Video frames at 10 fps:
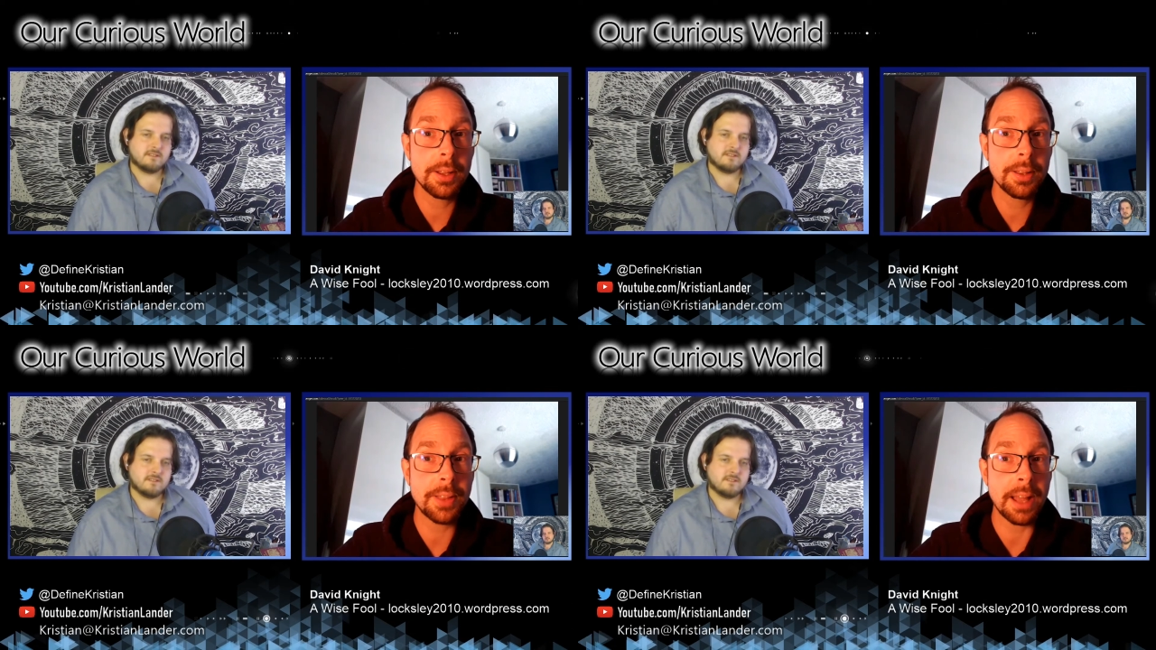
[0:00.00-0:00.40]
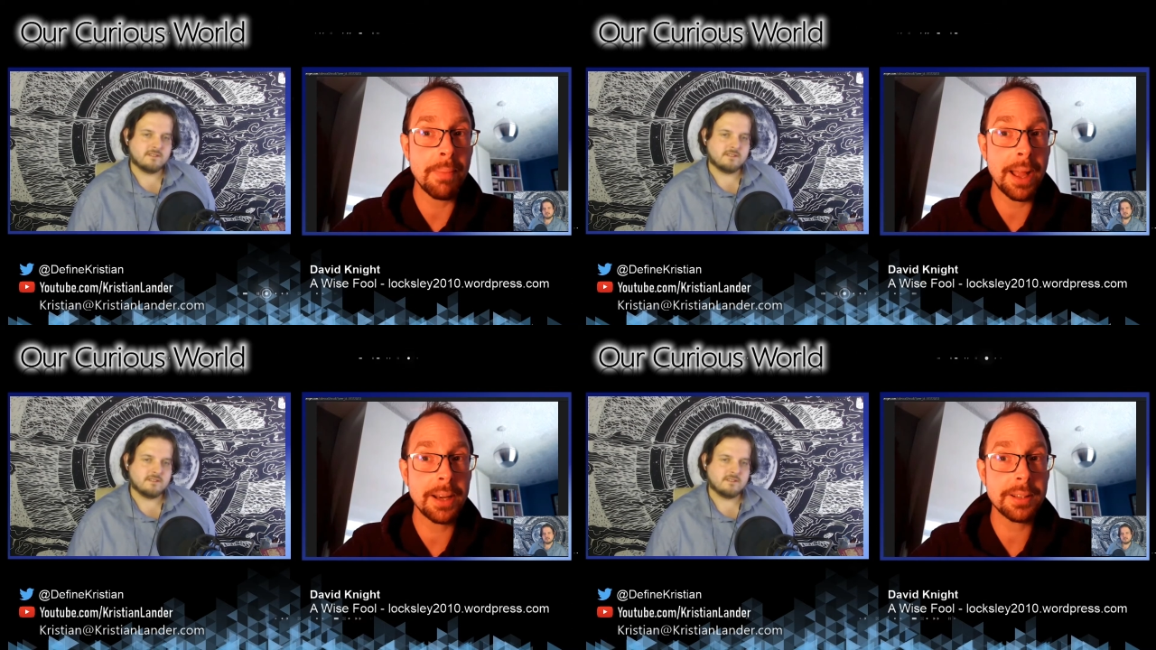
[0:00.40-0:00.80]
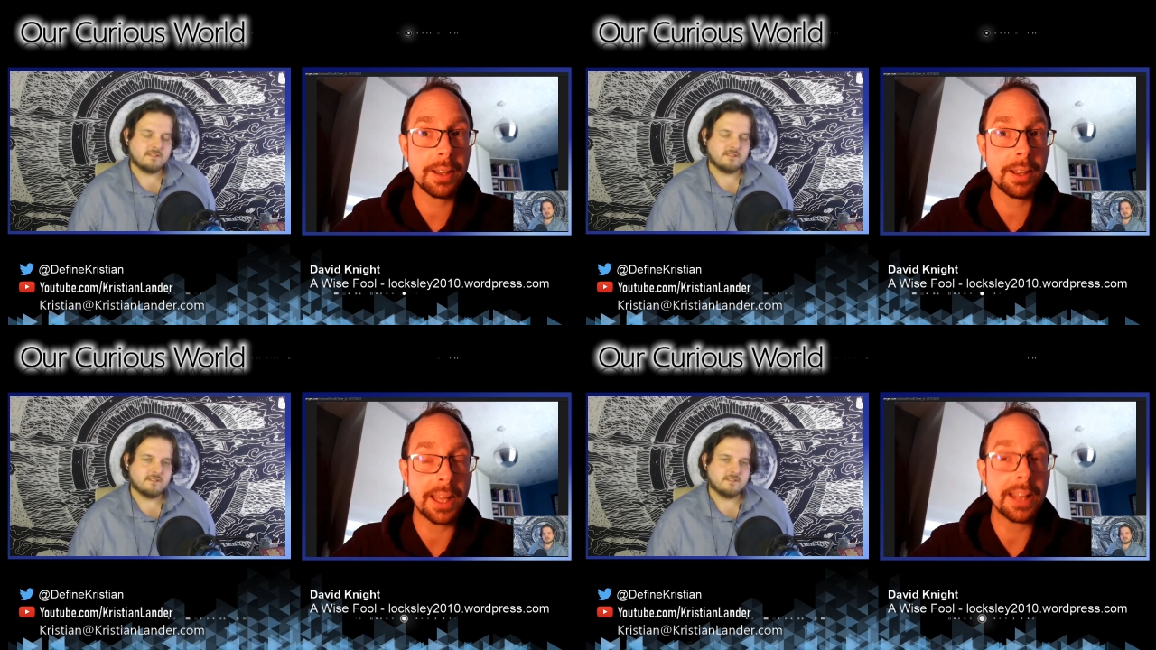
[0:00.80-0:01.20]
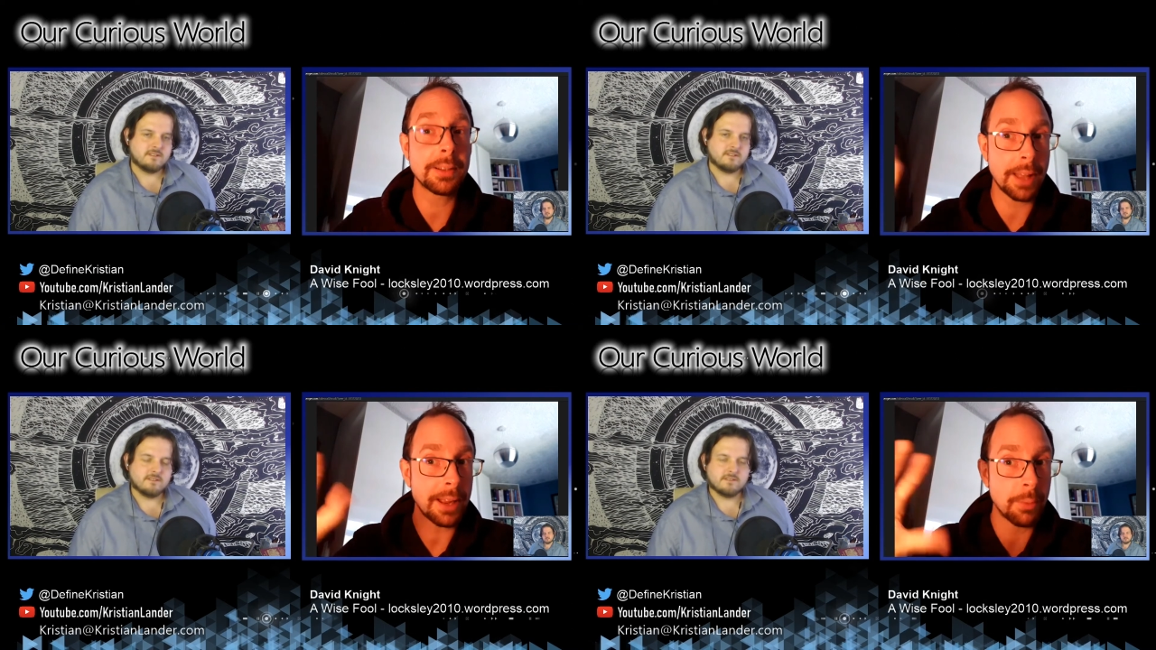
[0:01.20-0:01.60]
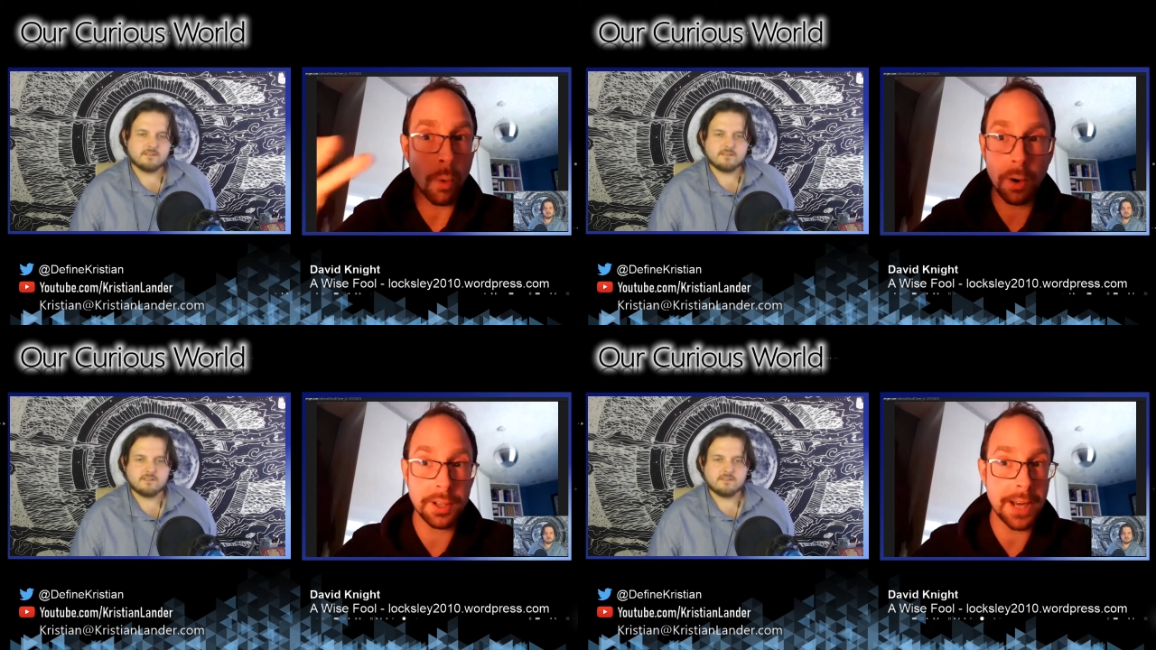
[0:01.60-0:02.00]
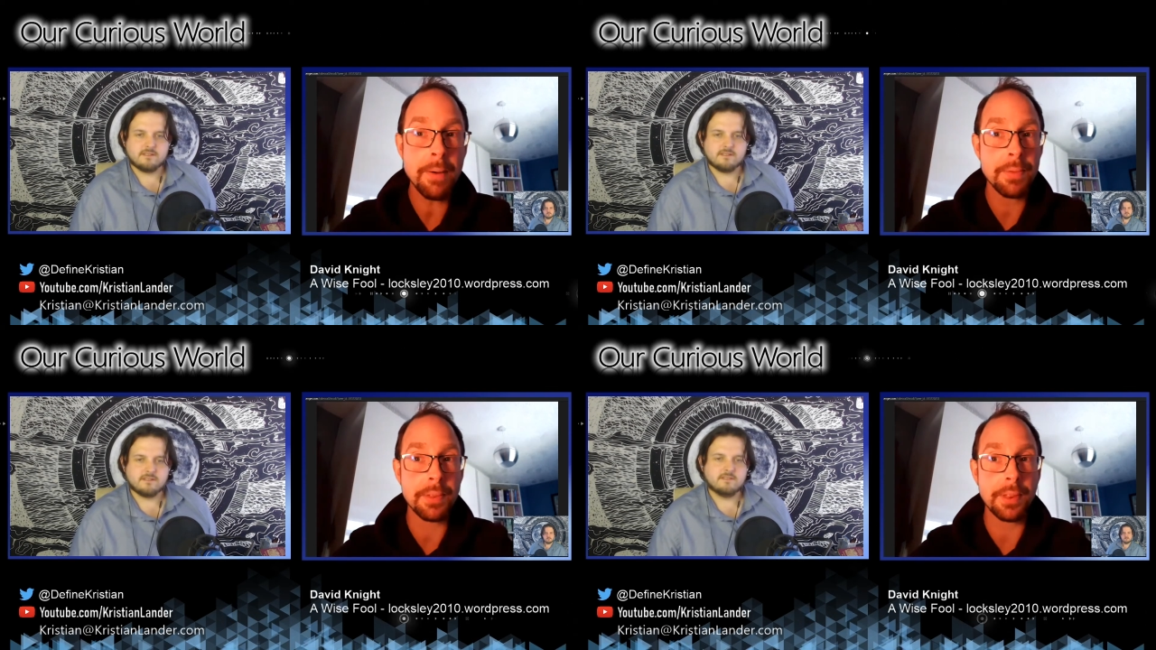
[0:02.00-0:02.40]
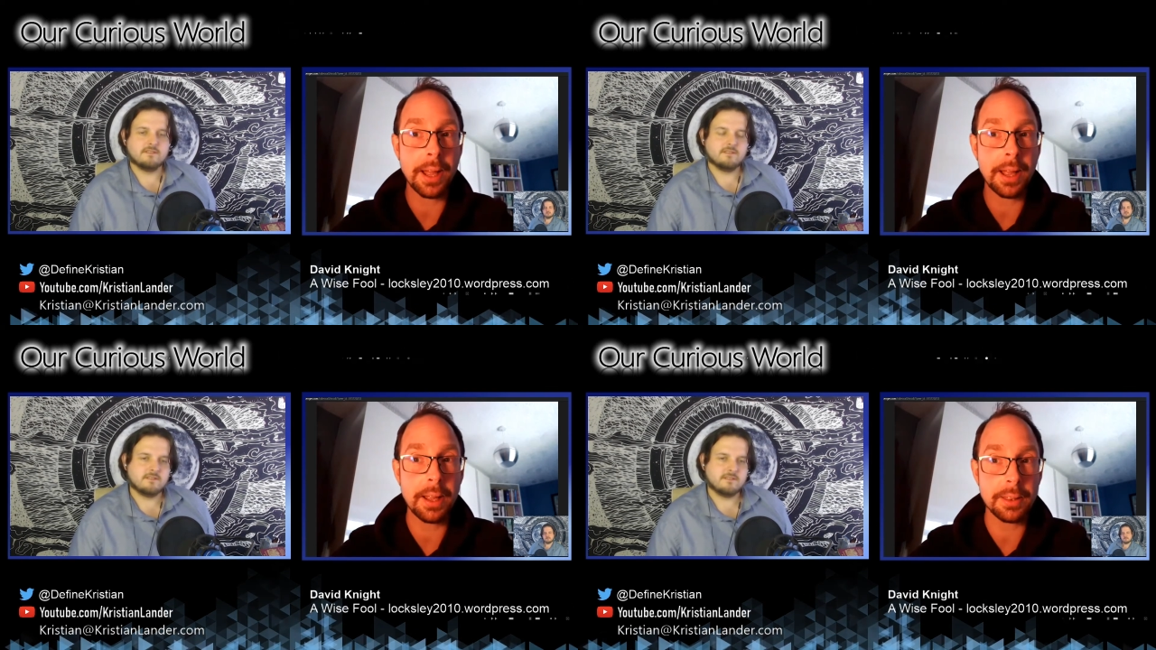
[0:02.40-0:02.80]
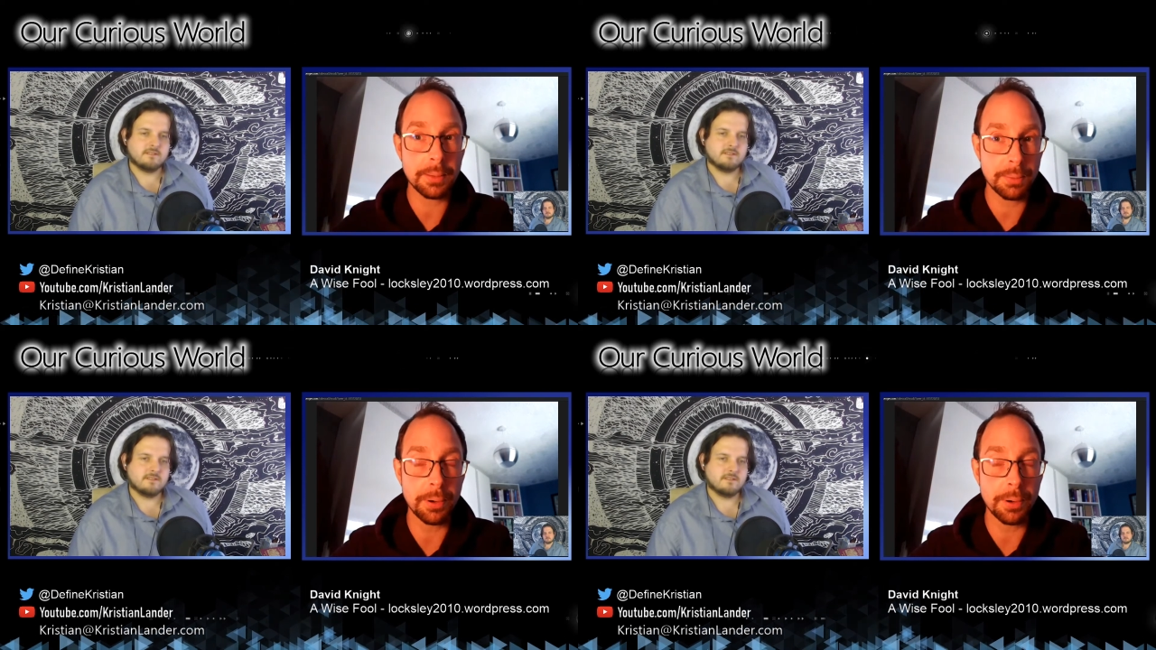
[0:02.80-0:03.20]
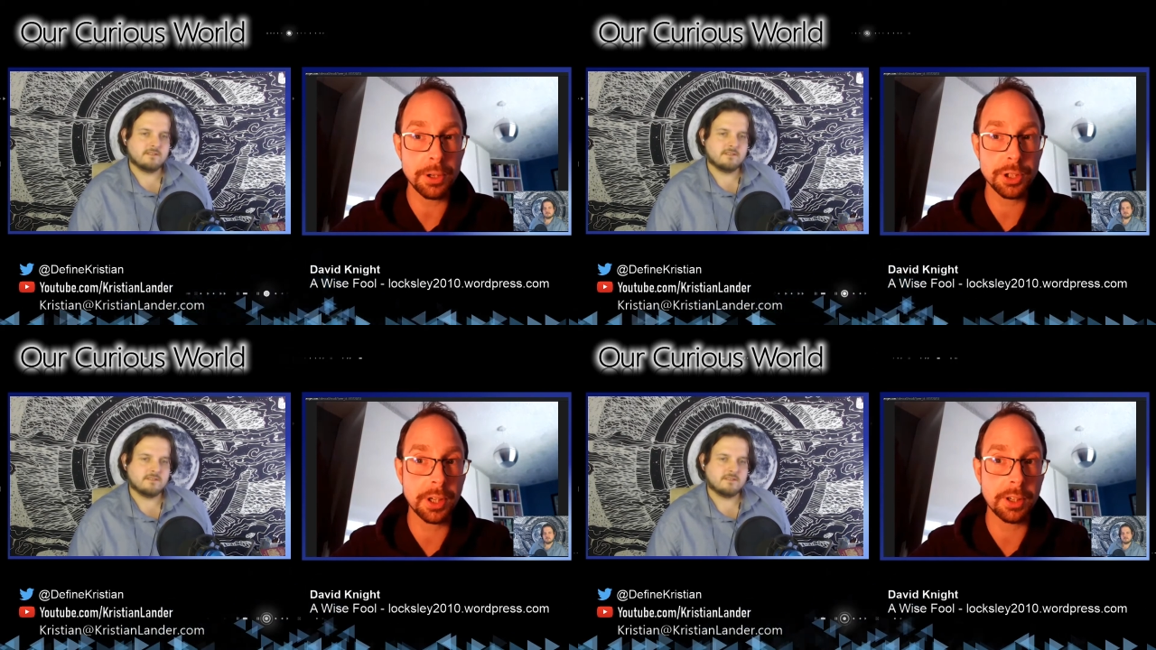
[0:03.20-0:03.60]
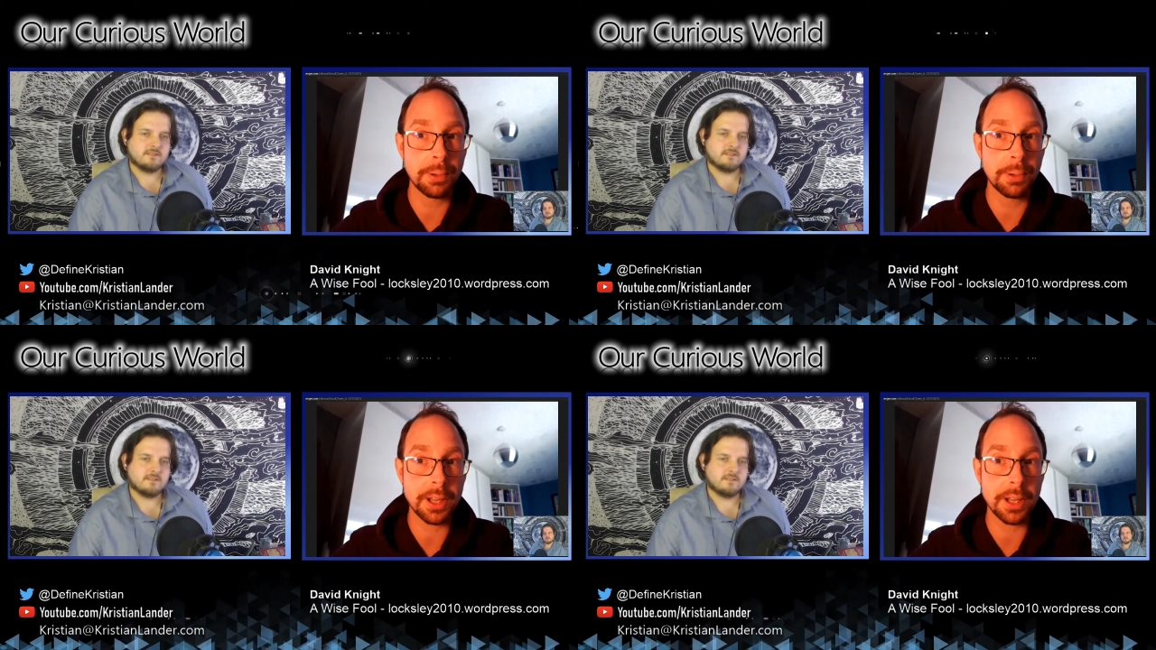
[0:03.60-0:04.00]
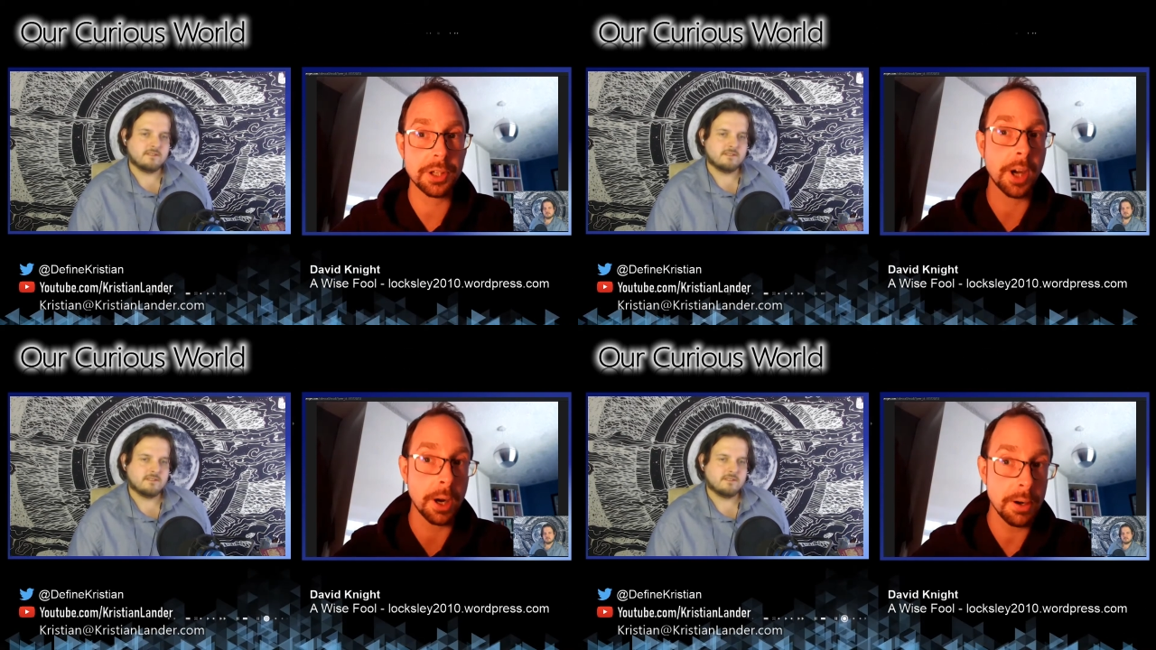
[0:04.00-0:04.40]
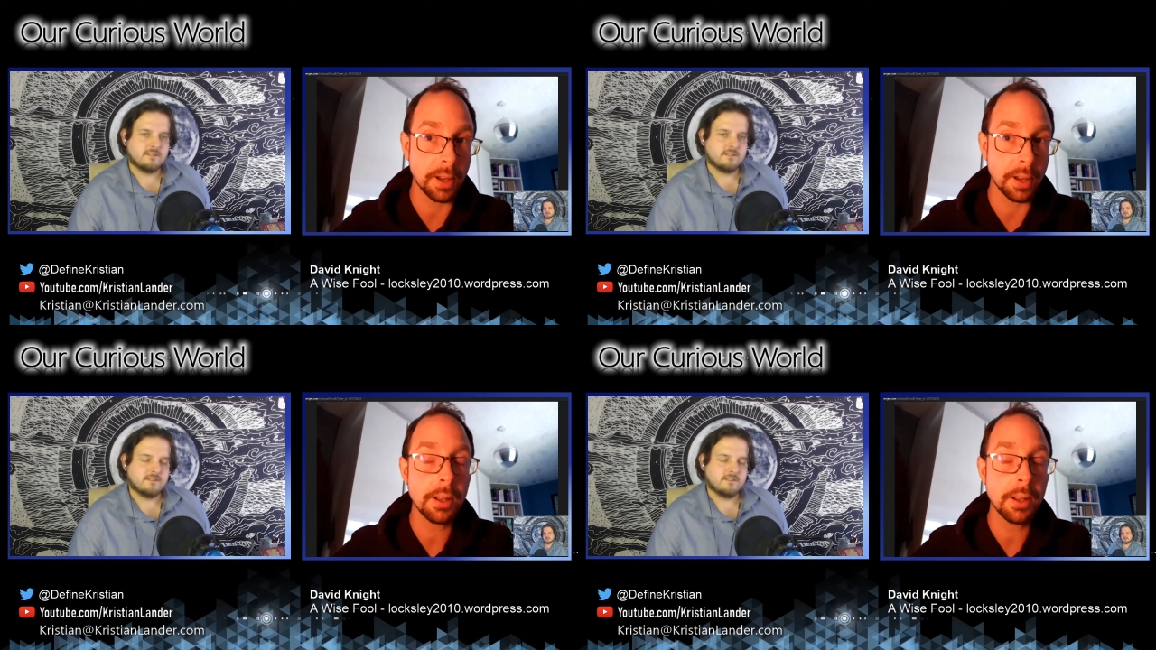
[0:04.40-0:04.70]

Speaker 1: They made her. They they watered her down. They the, the production company that took over